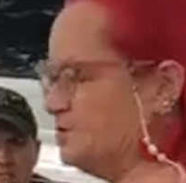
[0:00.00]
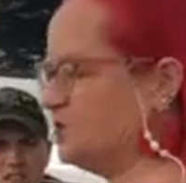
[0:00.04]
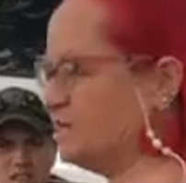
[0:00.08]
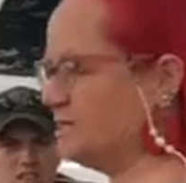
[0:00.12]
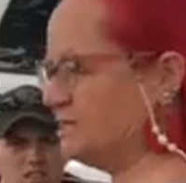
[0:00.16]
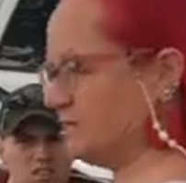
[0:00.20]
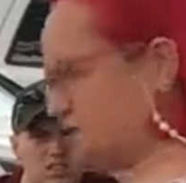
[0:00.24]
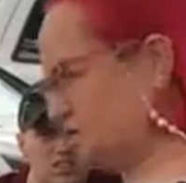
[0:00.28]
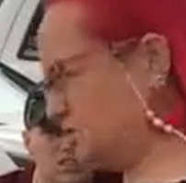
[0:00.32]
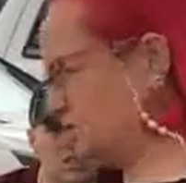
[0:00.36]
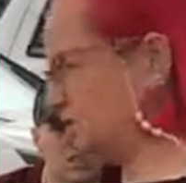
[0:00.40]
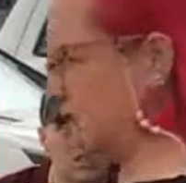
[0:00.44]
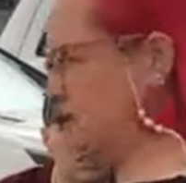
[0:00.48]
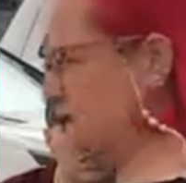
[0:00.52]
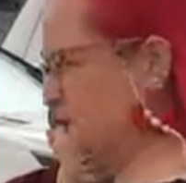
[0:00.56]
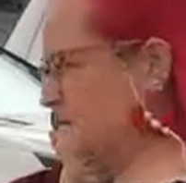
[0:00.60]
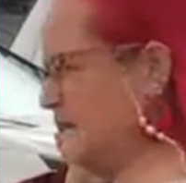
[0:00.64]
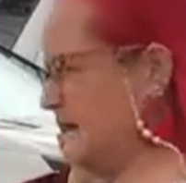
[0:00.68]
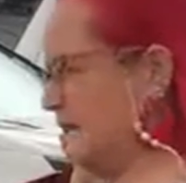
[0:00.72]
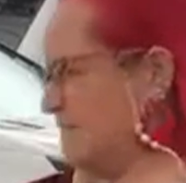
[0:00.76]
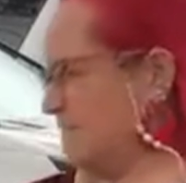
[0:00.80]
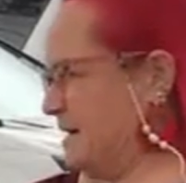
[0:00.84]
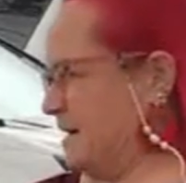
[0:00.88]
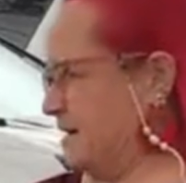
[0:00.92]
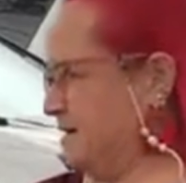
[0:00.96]
to Jesus. Do y'all know
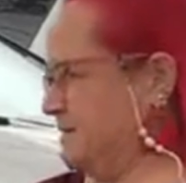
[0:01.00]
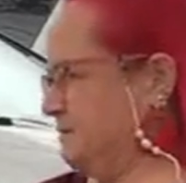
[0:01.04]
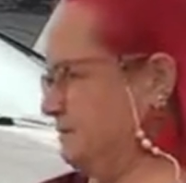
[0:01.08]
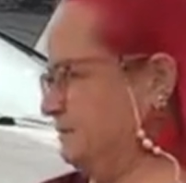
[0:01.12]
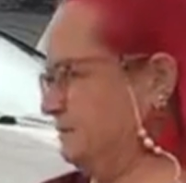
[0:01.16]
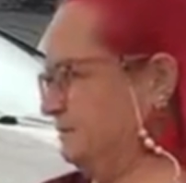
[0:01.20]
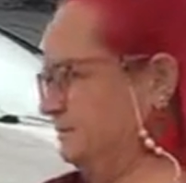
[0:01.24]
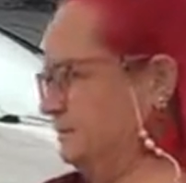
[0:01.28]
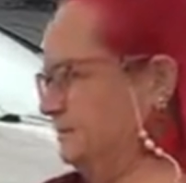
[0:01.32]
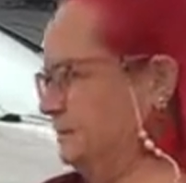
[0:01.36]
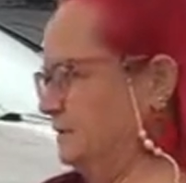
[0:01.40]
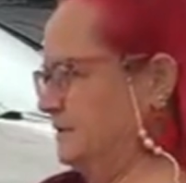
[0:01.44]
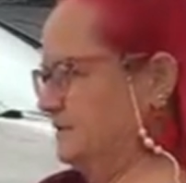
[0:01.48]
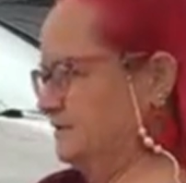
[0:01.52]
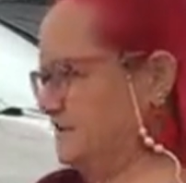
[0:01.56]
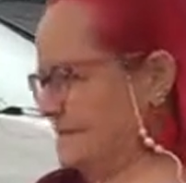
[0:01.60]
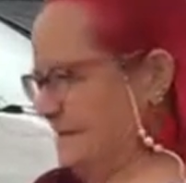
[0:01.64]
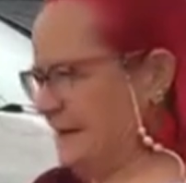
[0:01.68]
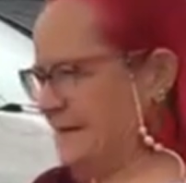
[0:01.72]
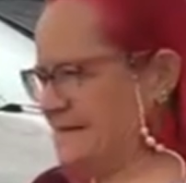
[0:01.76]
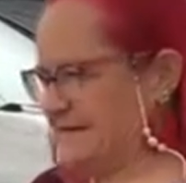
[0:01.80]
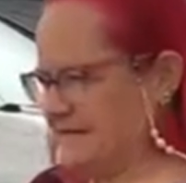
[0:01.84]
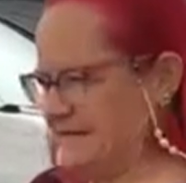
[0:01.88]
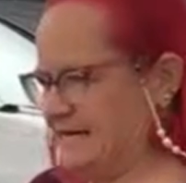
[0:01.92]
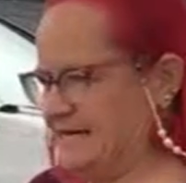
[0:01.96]
what I mean? Does
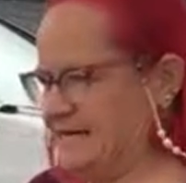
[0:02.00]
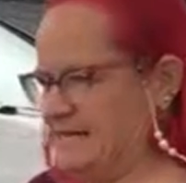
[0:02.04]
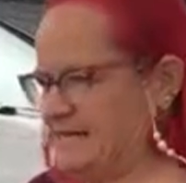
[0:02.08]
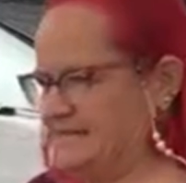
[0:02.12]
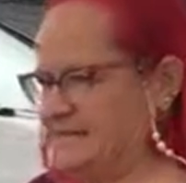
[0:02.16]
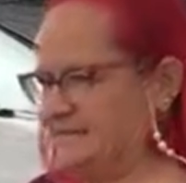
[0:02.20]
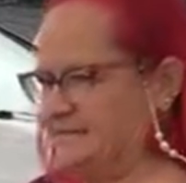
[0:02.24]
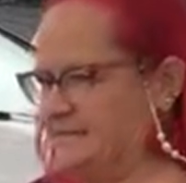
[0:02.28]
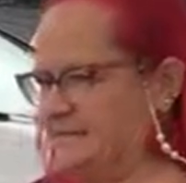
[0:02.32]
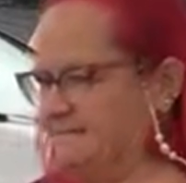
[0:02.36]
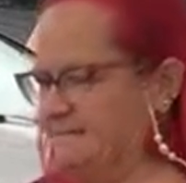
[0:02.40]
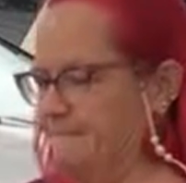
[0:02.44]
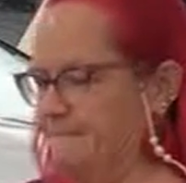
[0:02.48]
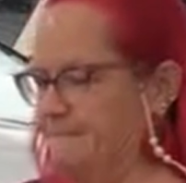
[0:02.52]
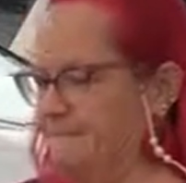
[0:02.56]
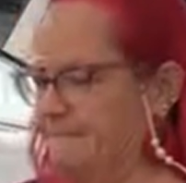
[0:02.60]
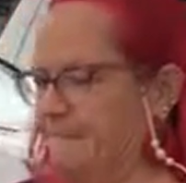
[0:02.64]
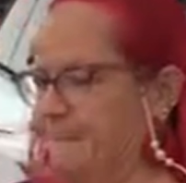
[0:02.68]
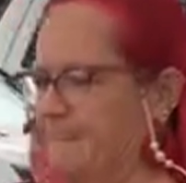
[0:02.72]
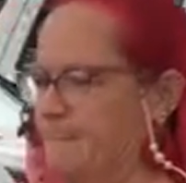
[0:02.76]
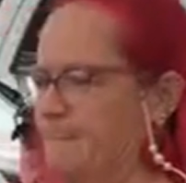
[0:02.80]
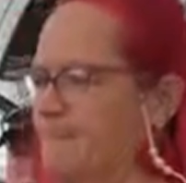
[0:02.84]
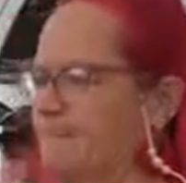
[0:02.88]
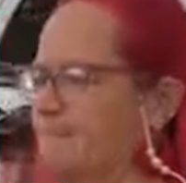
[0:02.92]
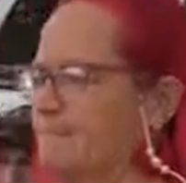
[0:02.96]
that make sense?
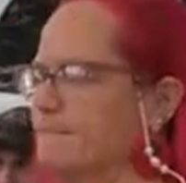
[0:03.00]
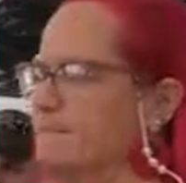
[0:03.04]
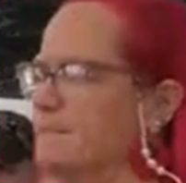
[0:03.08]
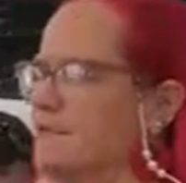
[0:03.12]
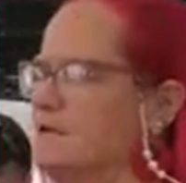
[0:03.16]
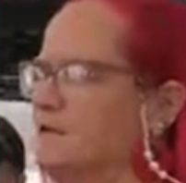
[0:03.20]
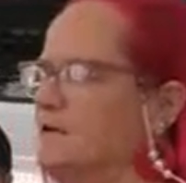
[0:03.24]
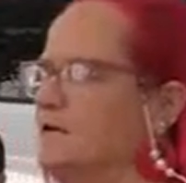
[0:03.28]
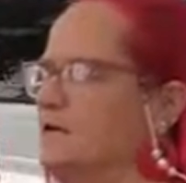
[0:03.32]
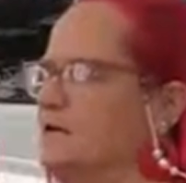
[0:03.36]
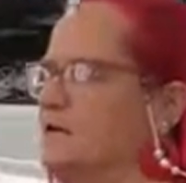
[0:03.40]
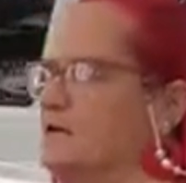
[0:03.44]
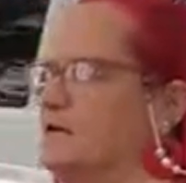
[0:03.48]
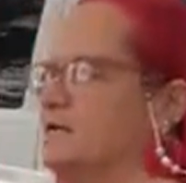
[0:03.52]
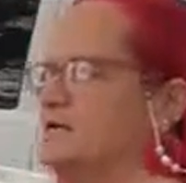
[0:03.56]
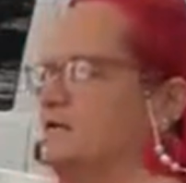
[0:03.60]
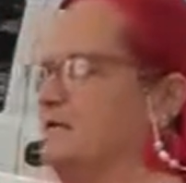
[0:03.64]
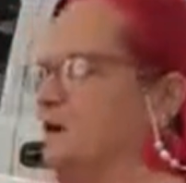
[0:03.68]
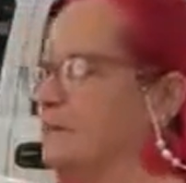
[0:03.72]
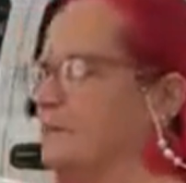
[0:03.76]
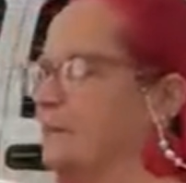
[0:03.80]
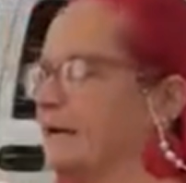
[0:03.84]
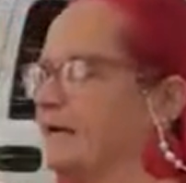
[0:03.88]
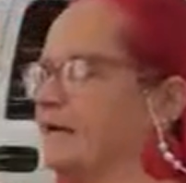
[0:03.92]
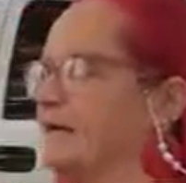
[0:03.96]

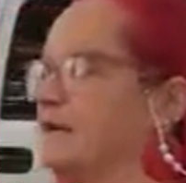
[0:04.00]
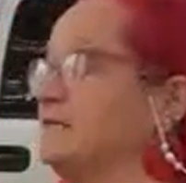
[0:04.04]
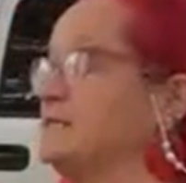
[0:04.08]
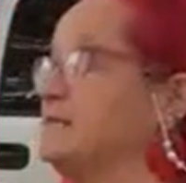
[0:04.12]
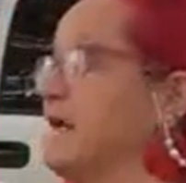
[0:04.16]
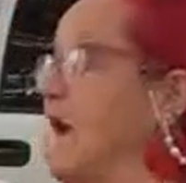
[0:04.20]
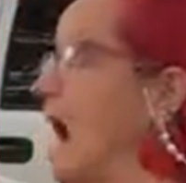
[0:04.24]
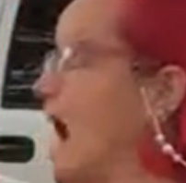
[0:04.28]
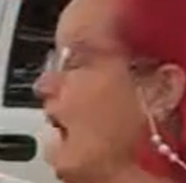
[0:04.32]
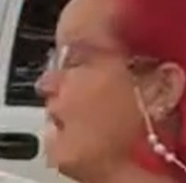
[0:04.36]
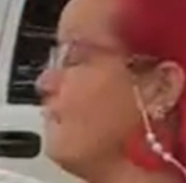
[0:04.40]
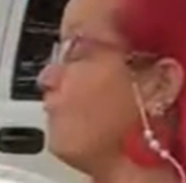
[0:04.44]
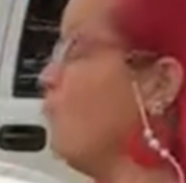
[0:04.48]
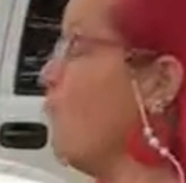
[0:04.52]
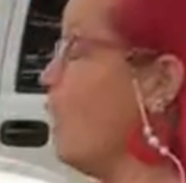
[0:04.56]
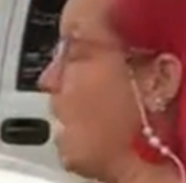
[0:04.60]
So because I